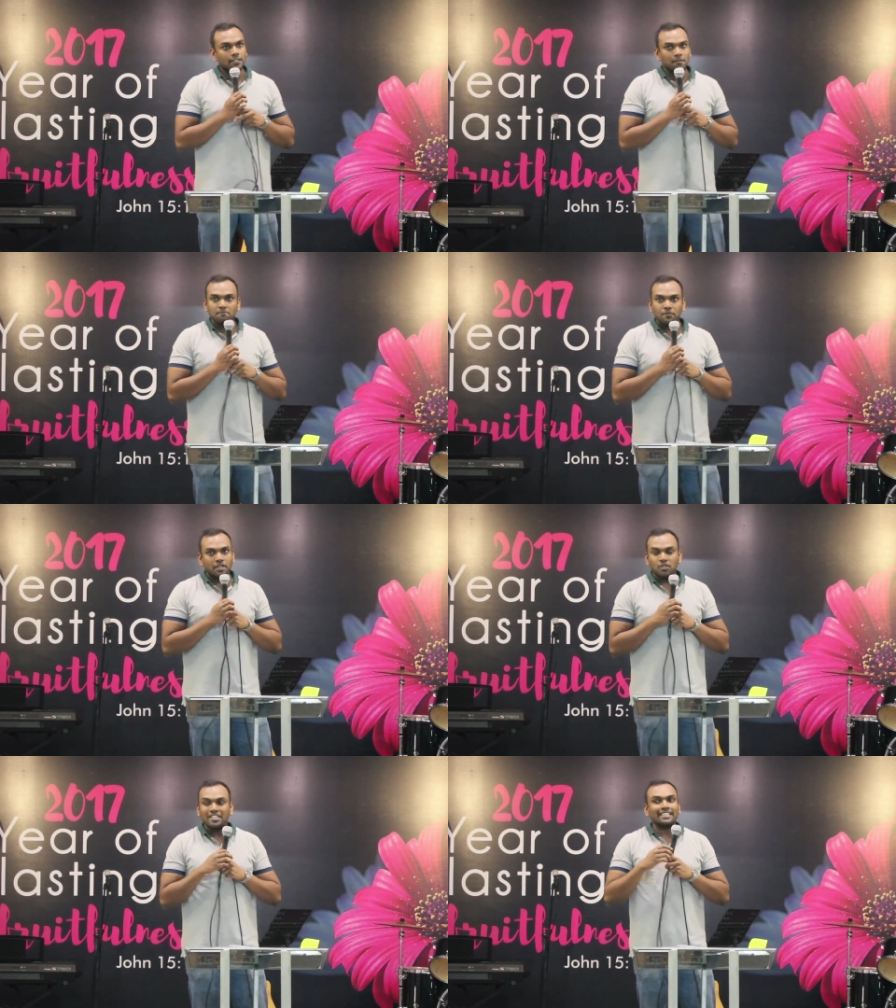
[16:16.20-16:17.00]
uh,
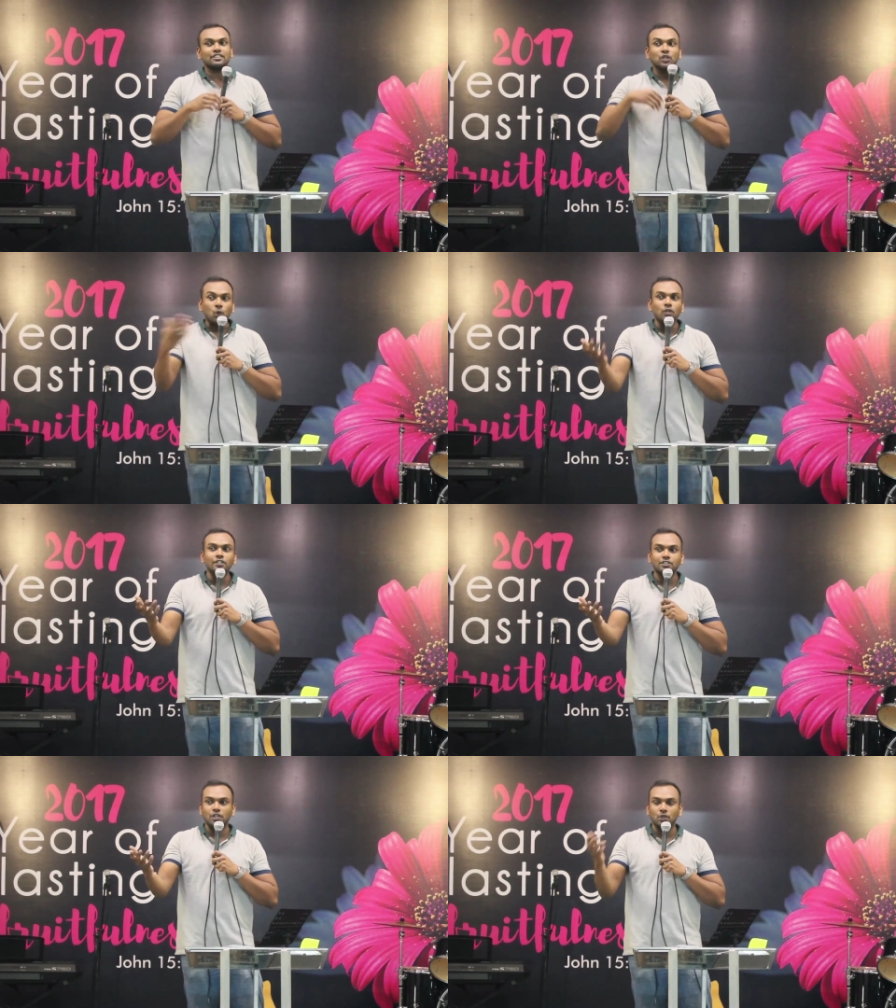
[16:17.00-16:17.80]
you know, that's the only
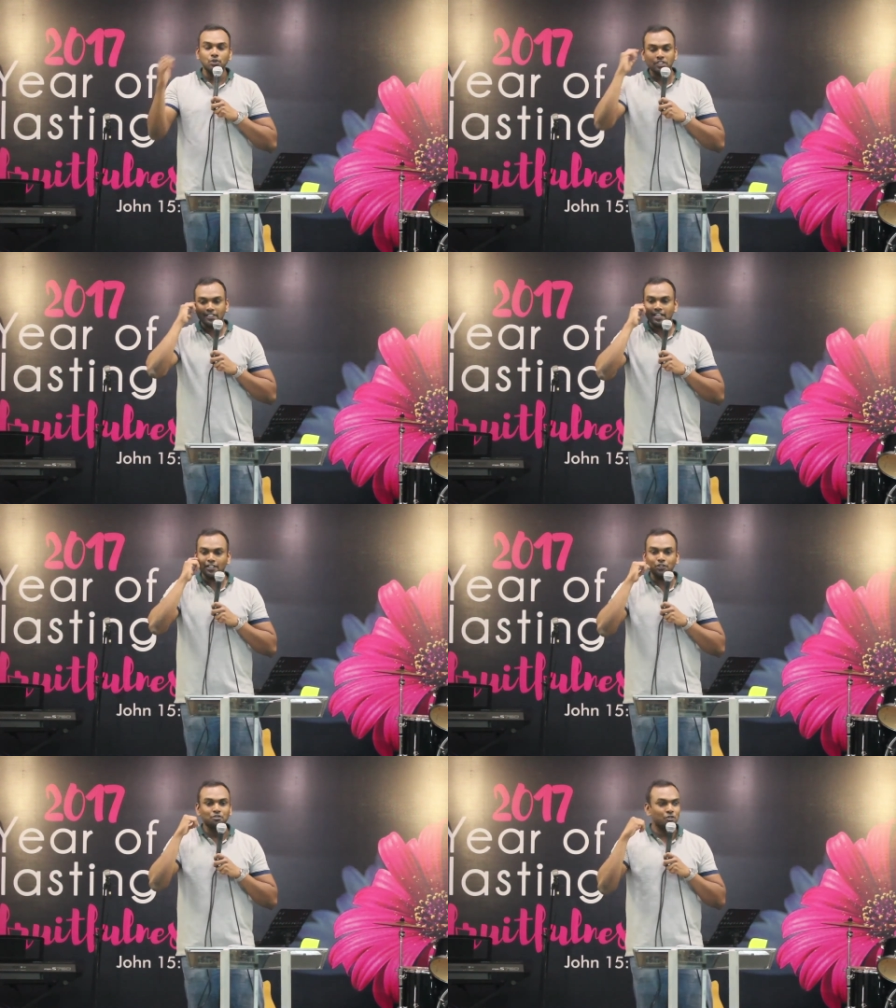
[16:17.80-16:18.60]
solution
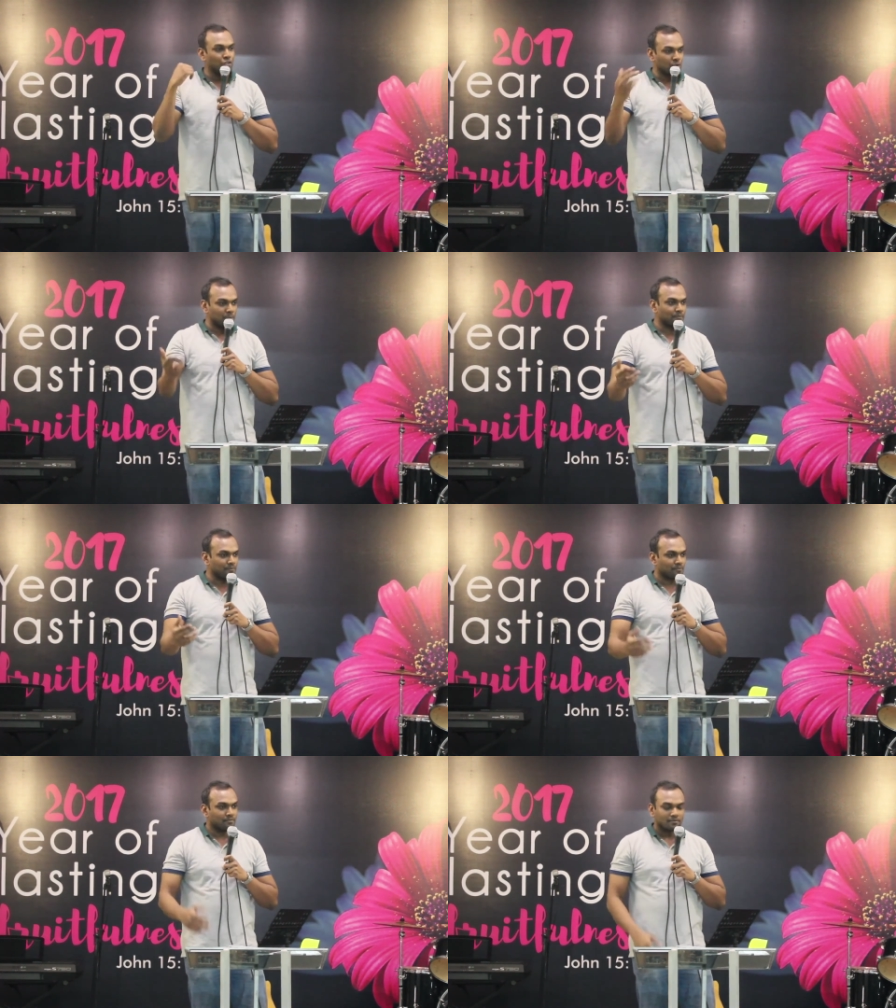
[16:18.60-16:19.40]
that you could do.
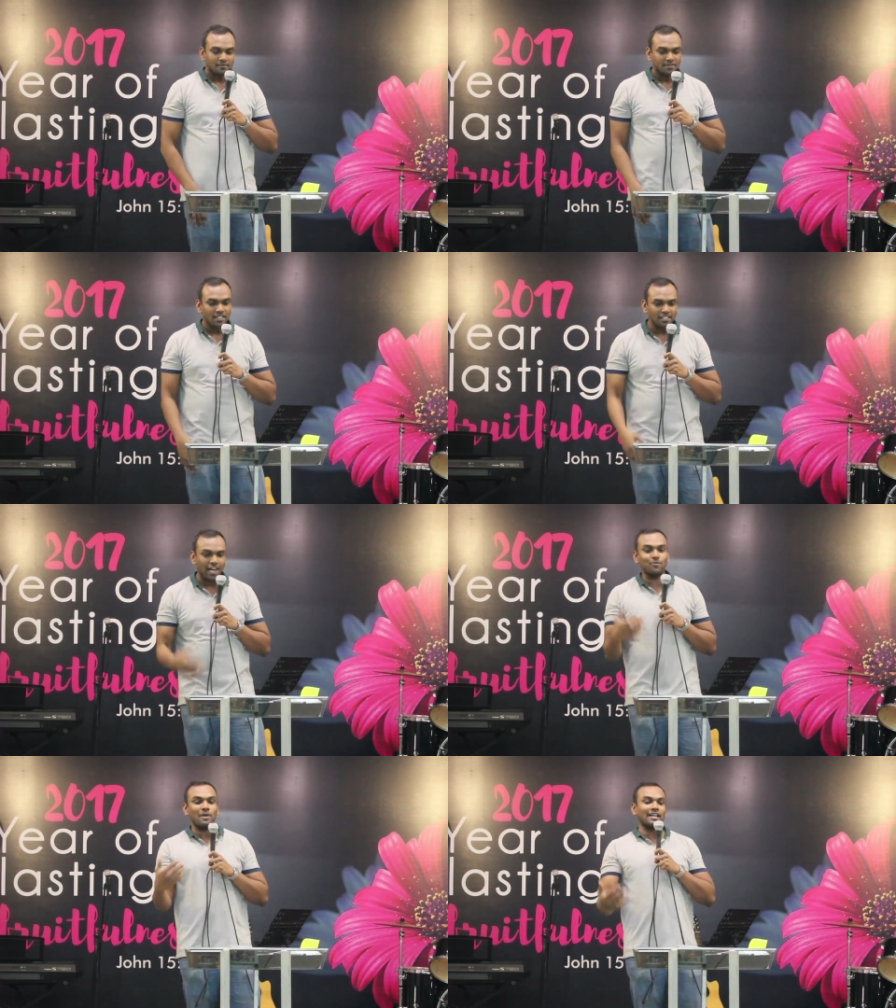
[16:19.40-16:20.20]

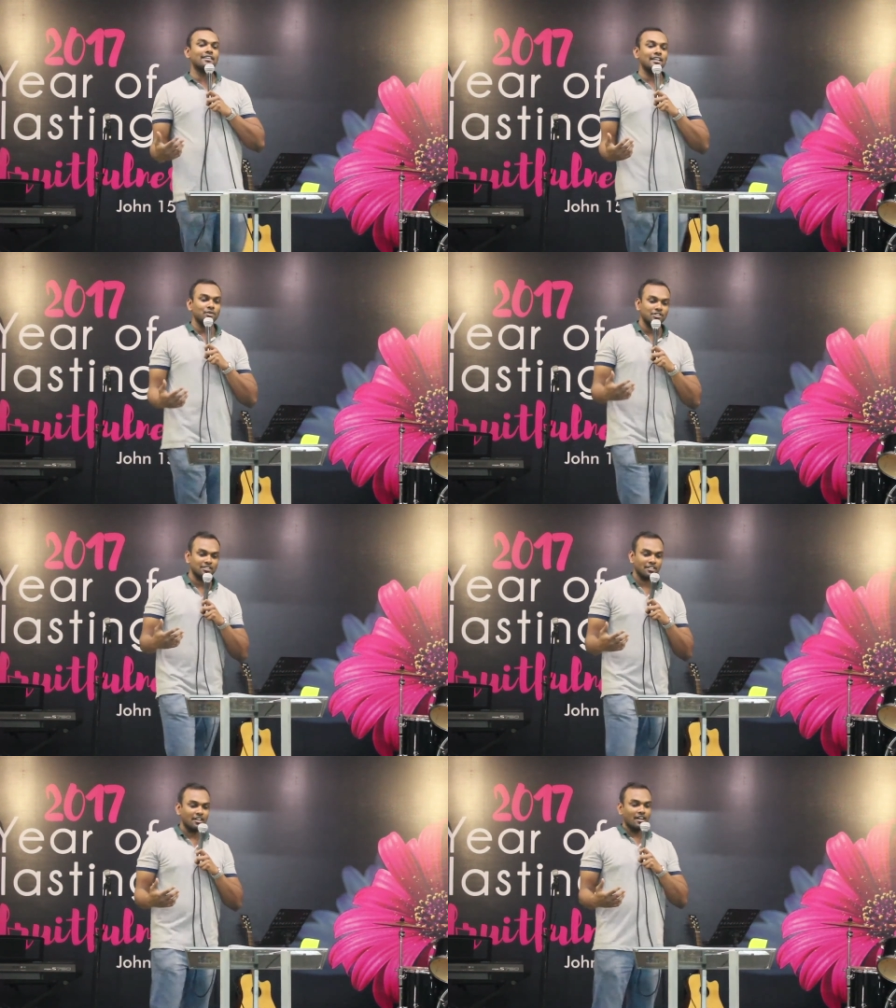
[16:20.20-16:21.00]
Now, back then, I was uh,